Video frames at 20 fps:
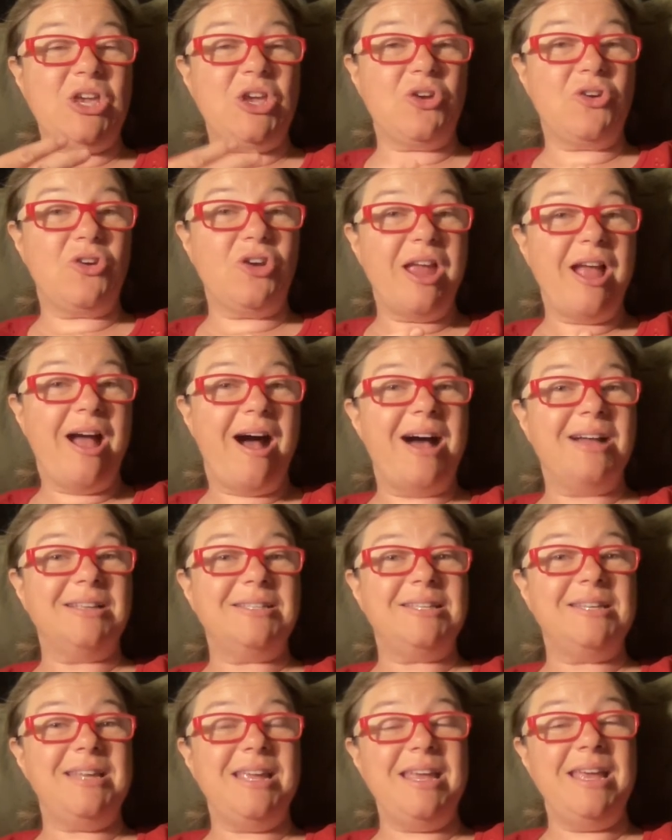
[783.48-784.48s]

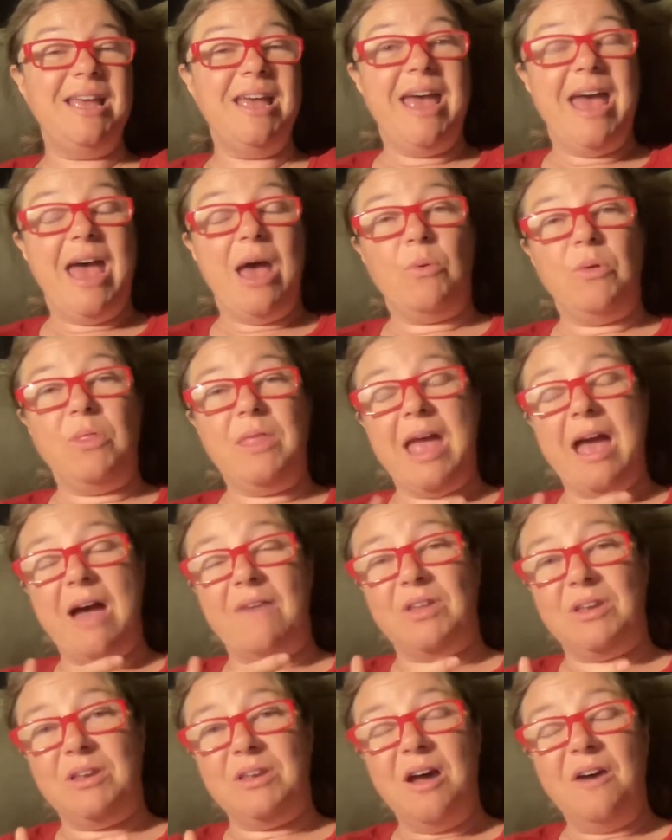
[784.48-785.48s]
curiosity when they
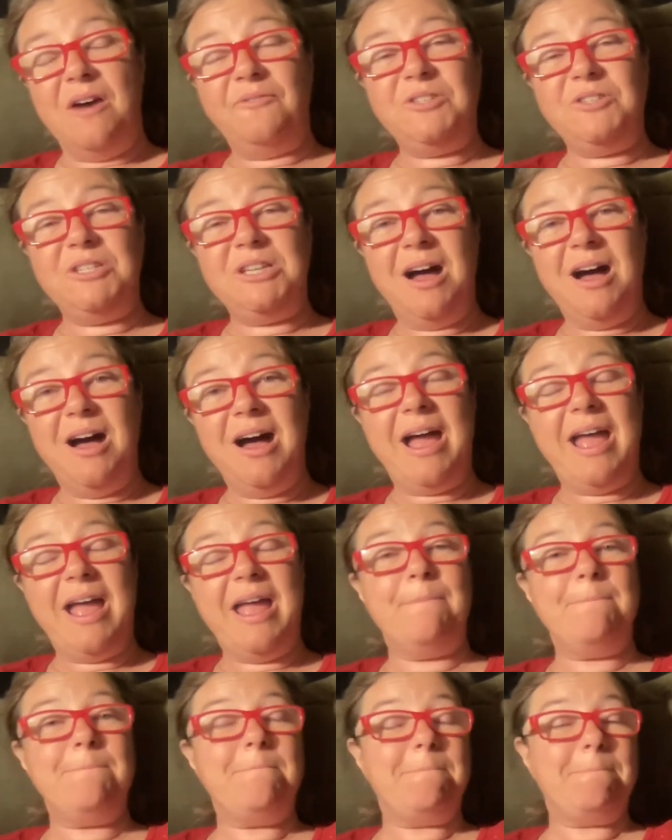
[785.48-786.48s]
have enough
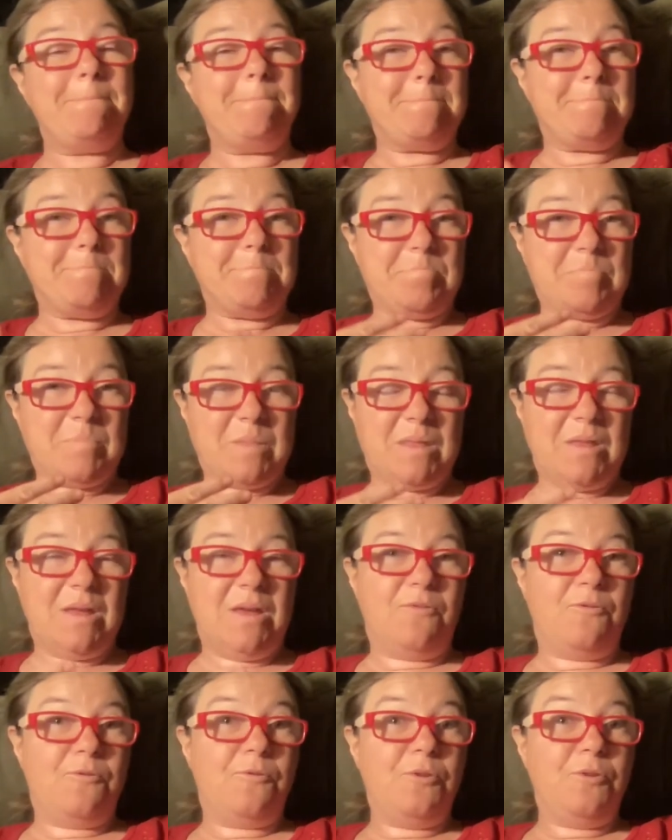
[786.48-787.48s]
time
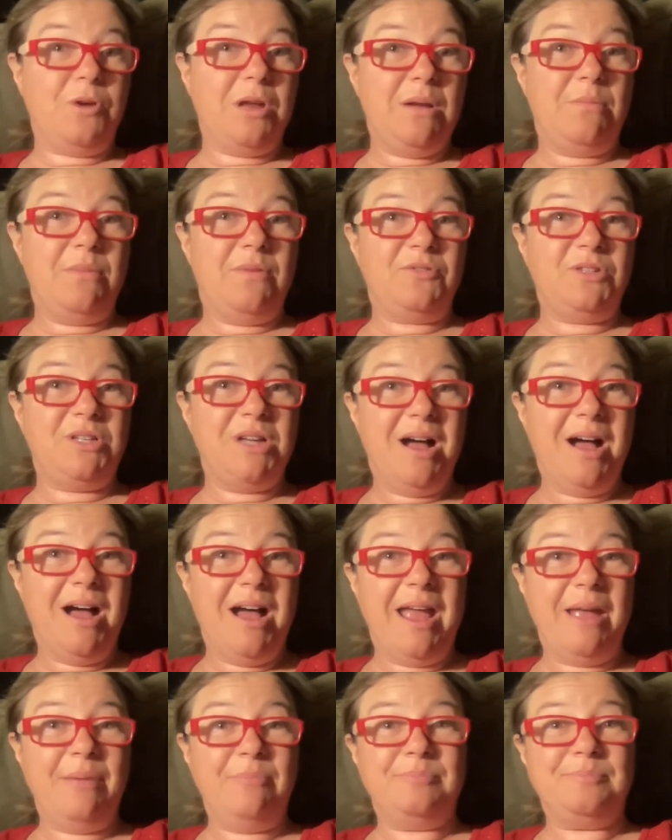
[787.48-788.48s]
freedom of
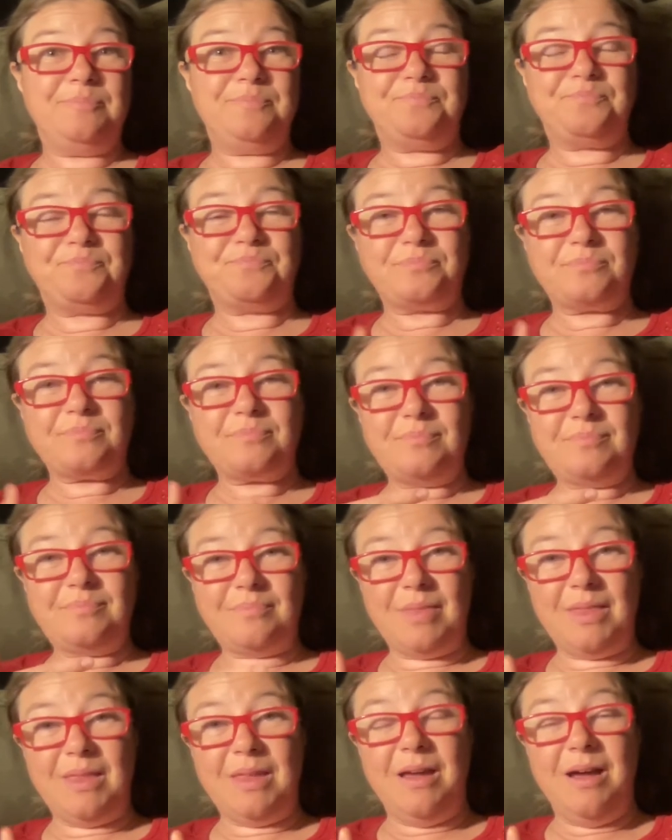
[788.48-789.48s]
time
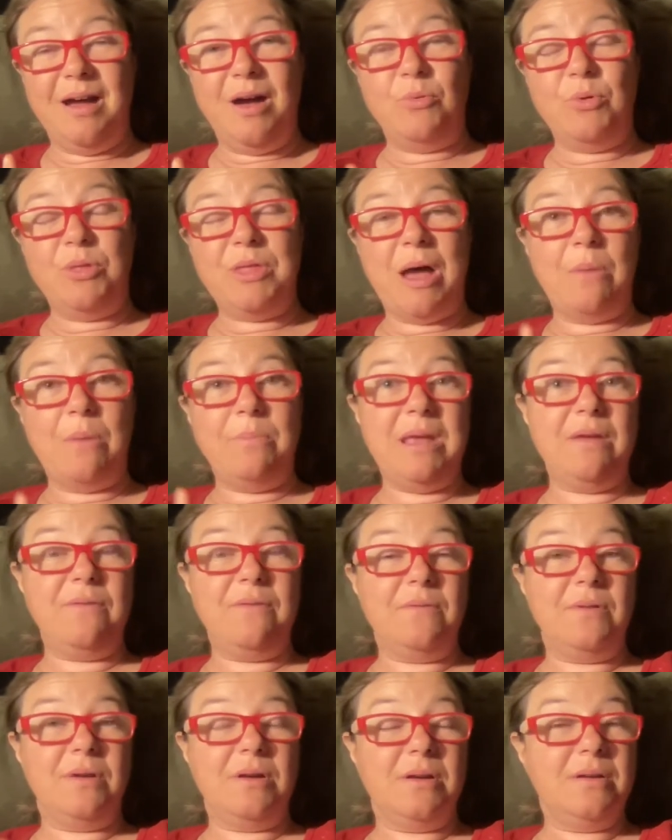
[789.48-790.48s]
uh, without
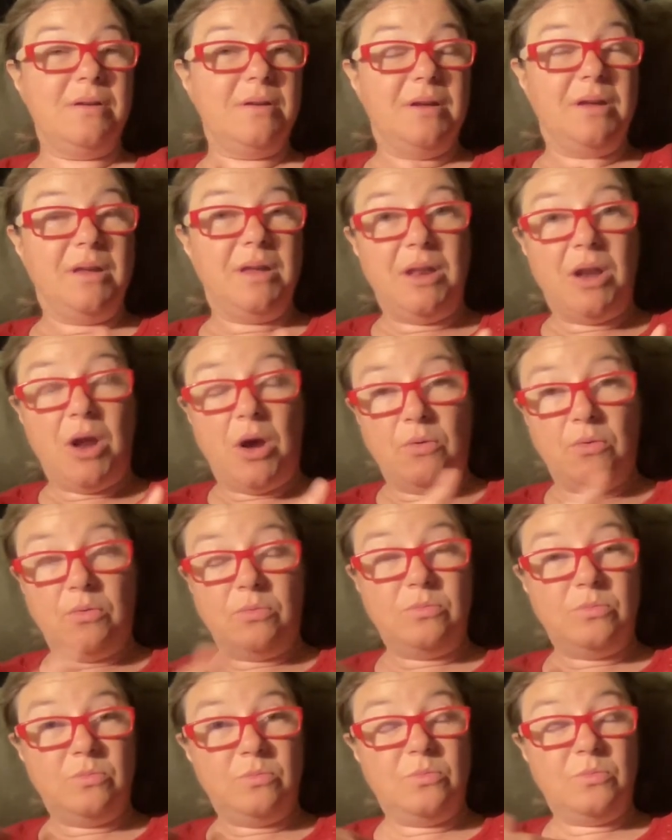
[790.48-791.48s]
being you know
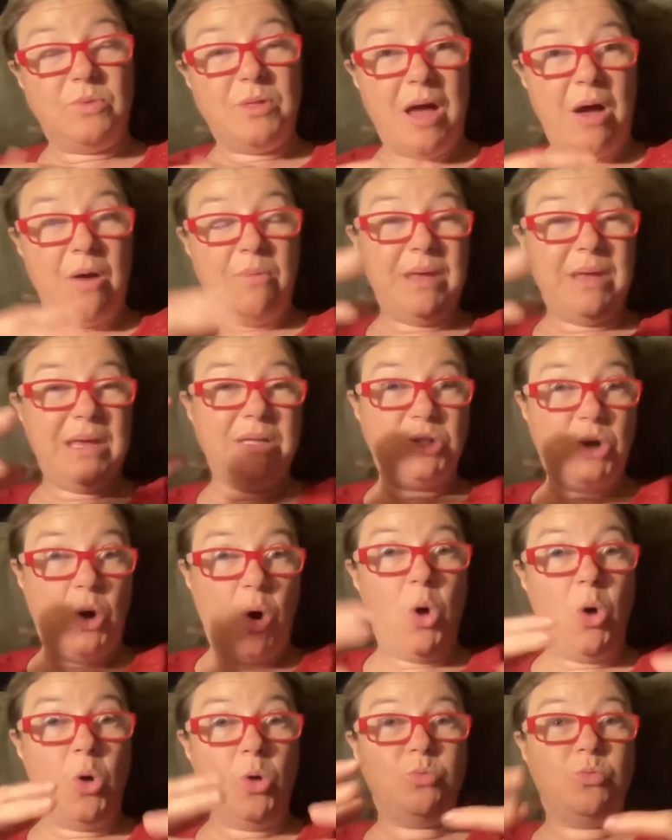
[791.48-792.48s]
without being
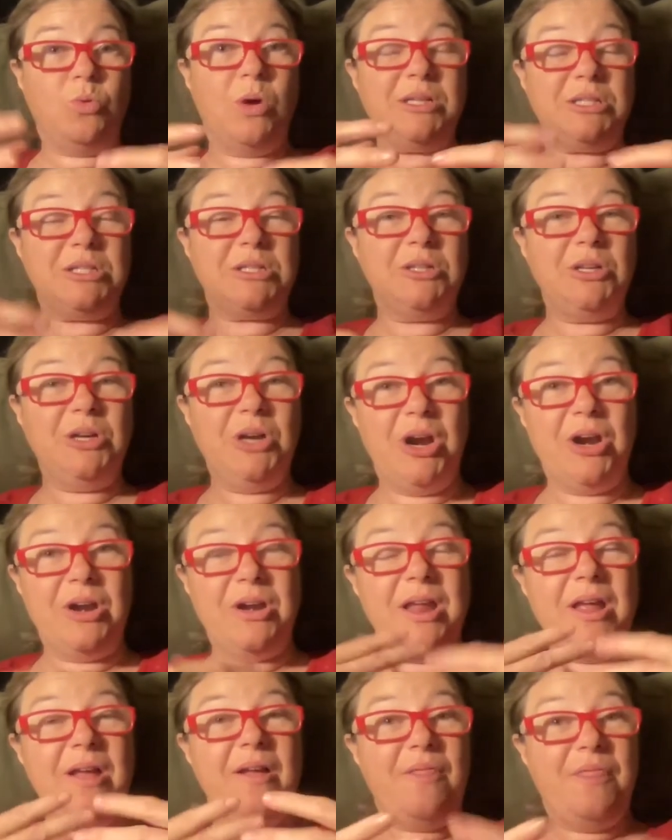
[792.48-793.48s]
told what to
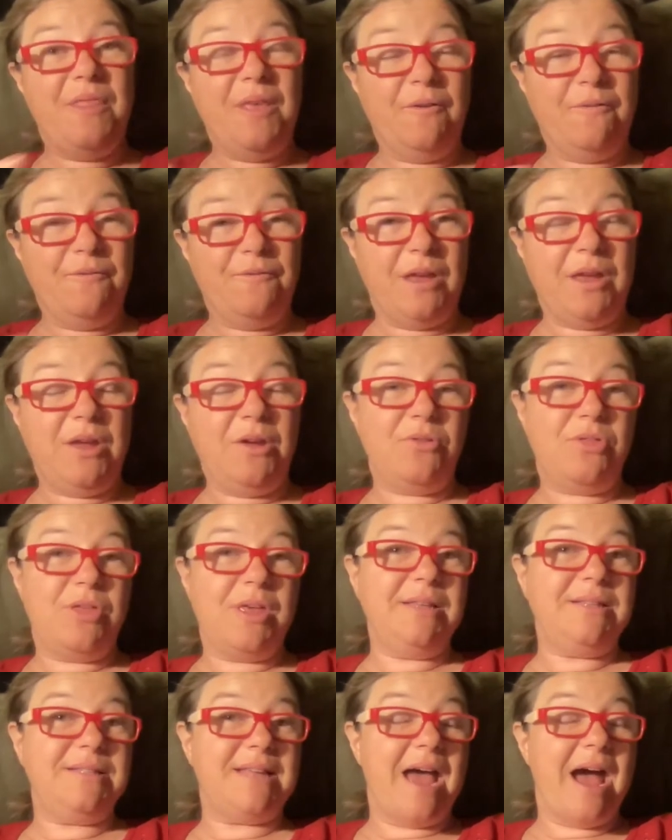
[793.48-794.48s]
learn they'll figure
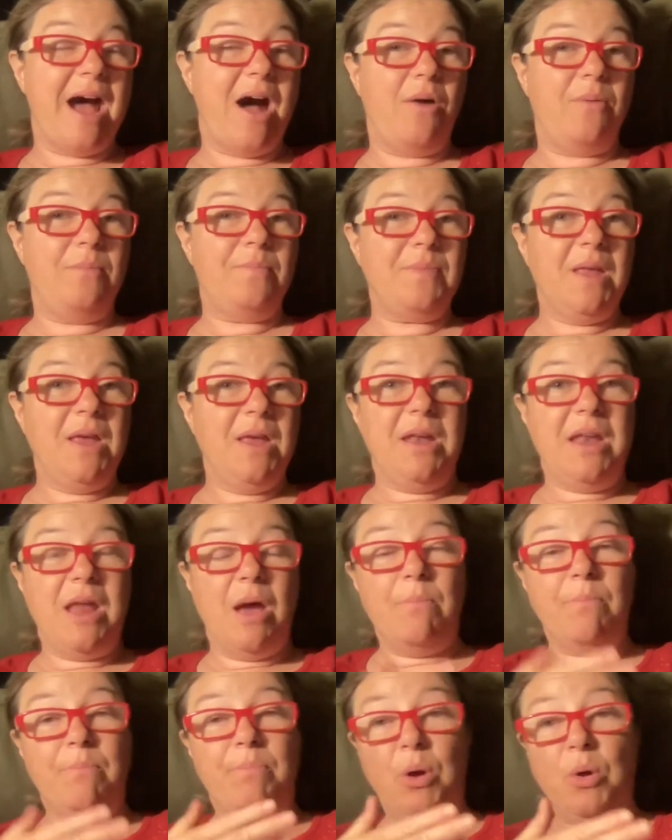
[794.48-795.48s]
things out.
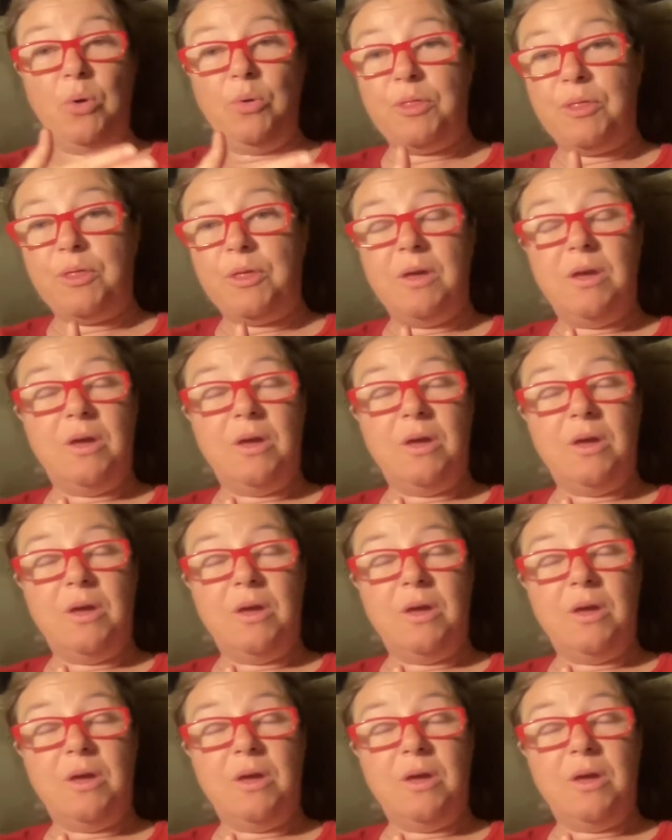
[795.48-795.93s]
Now, both